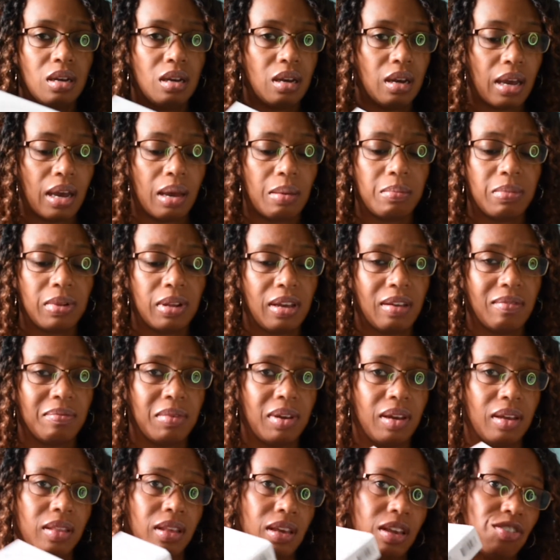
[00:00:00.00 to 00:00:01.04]
And believe
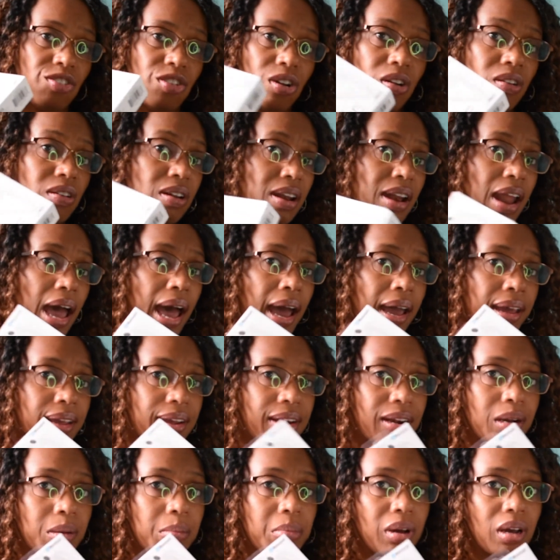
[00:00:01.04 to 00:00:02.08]
me, these are not
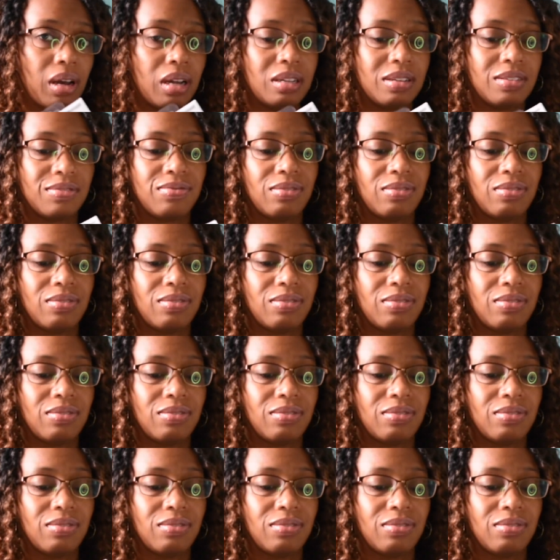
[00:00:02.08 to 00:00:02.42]
earbuds